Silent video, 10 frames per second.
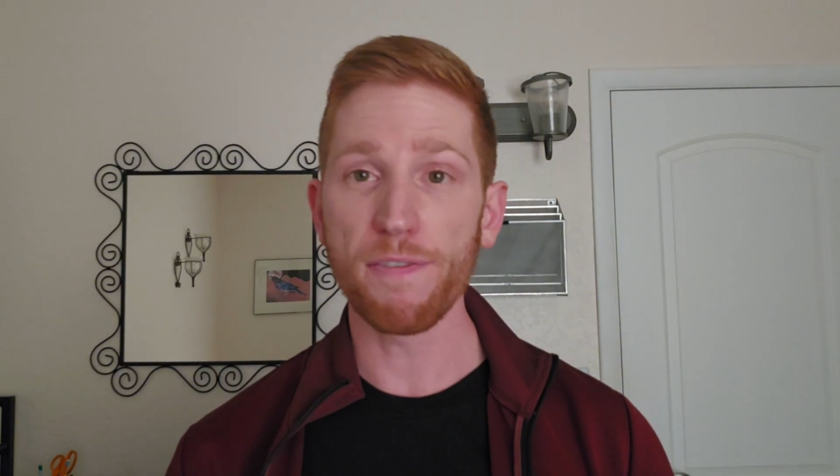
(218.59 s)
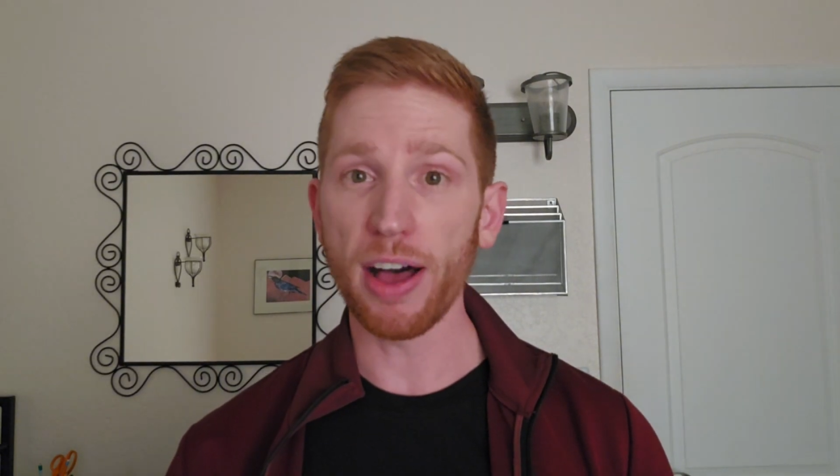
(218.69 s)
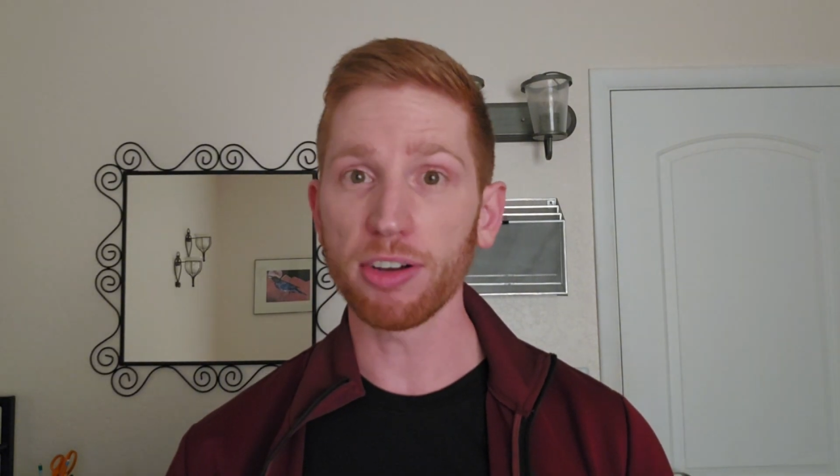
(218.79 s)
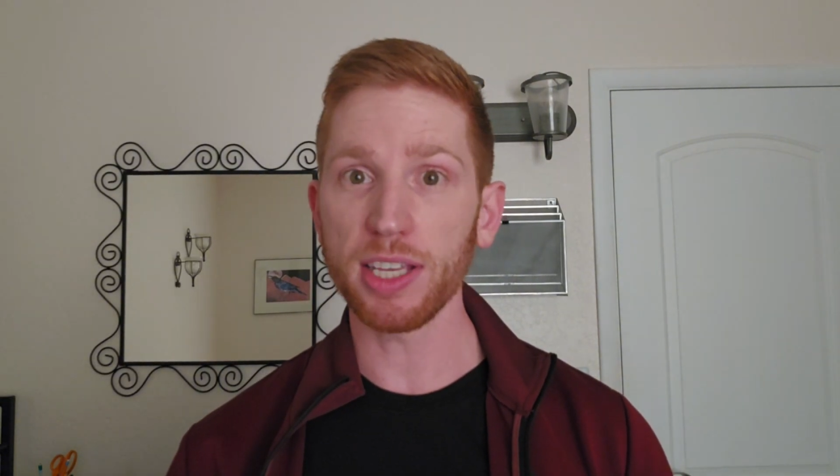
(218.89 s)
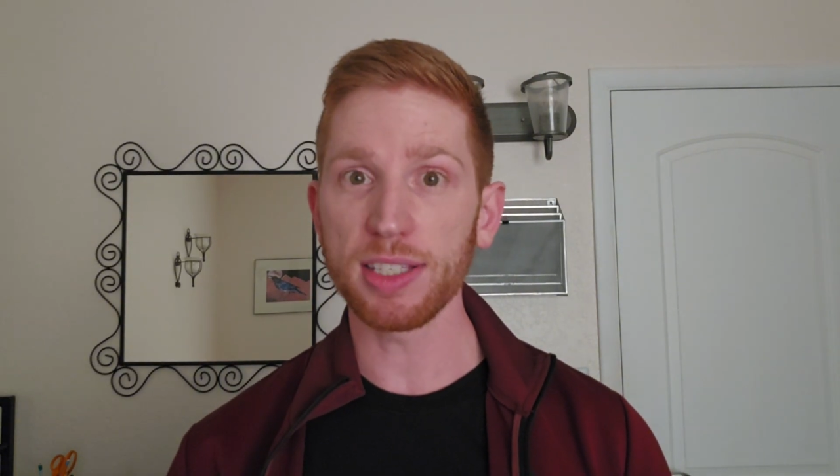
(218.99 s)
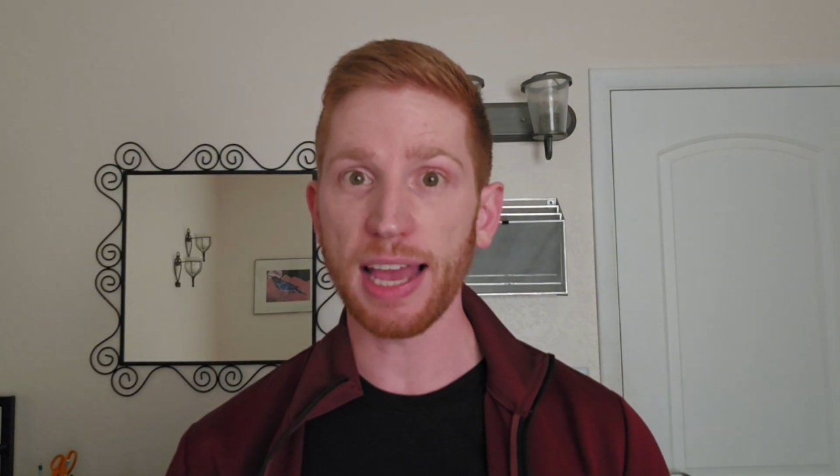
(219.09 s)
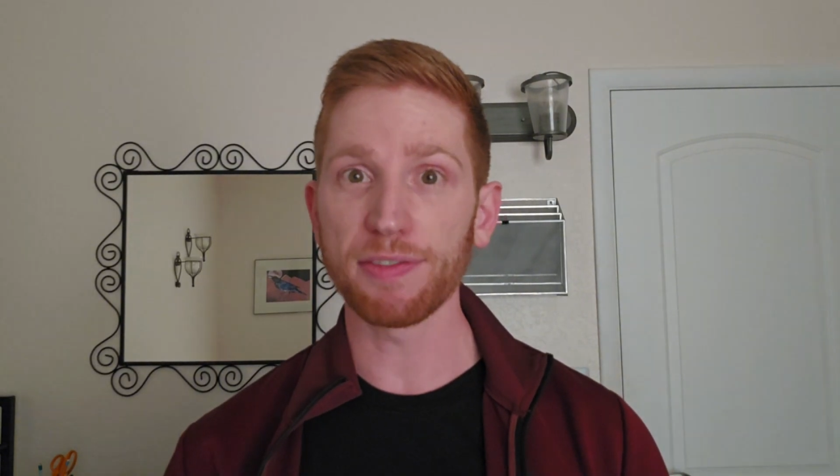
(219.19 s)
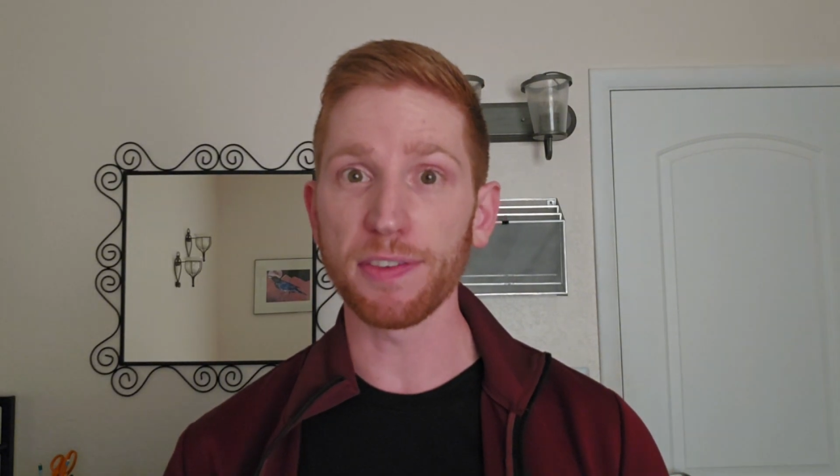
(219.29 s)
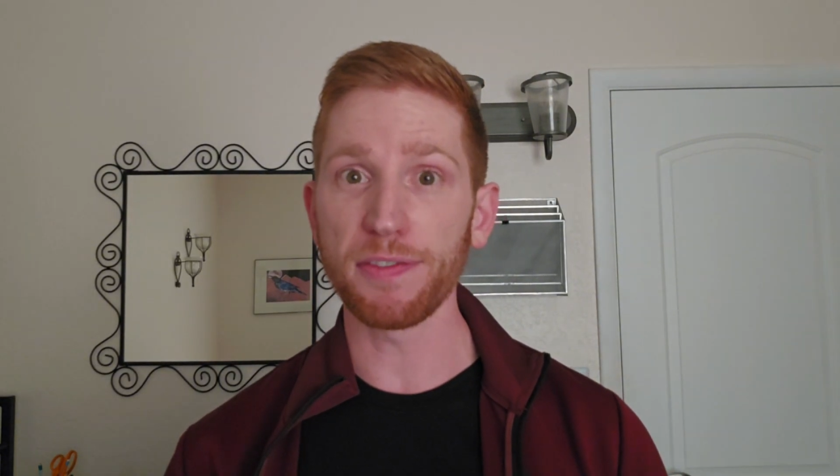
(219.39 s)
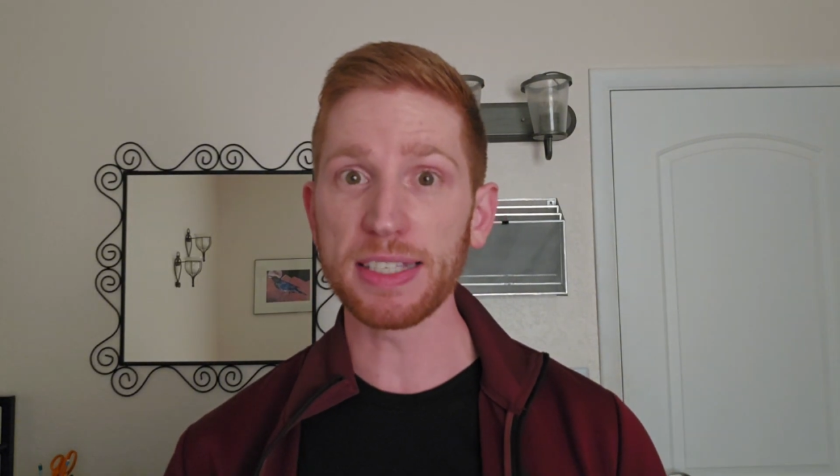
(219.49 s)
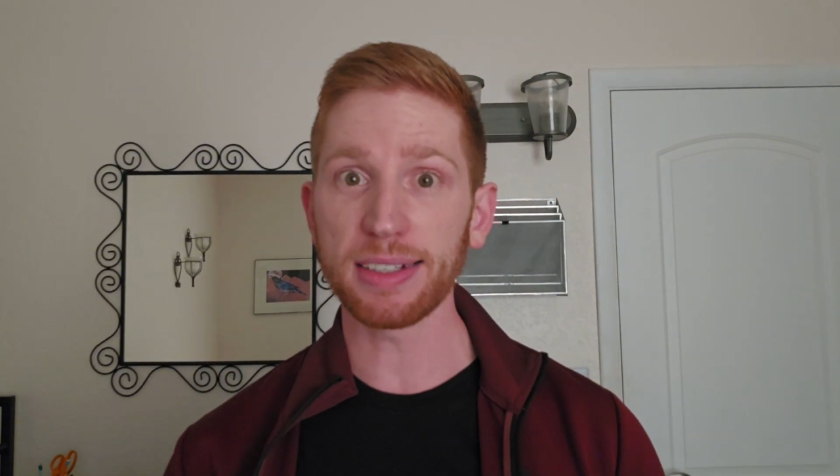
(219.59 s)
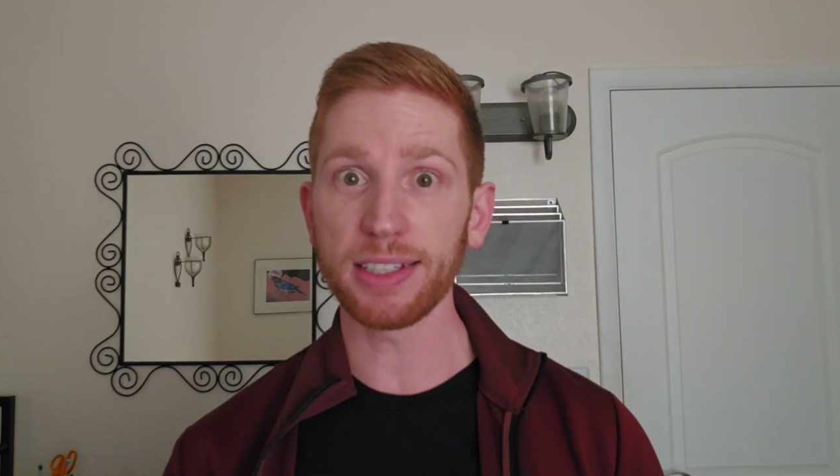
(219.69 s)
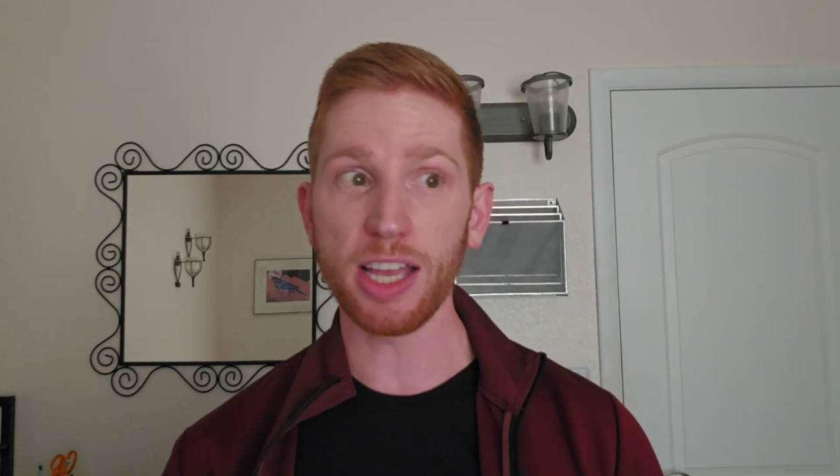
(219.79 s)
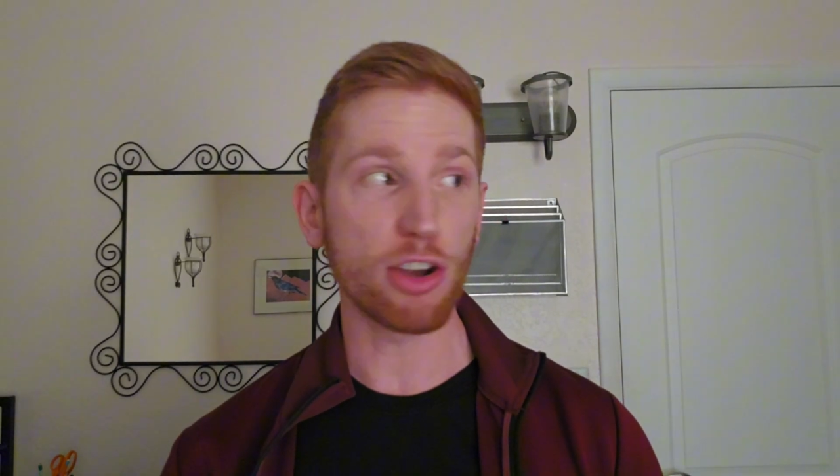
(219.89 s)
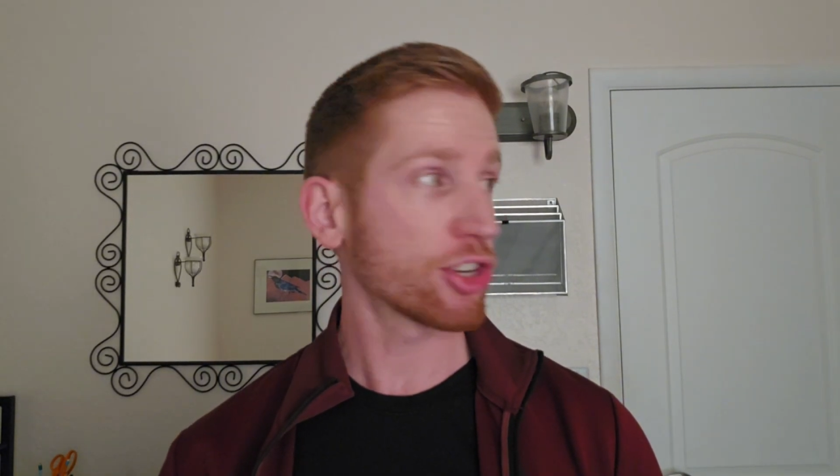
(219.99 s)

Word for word: falcons have to physically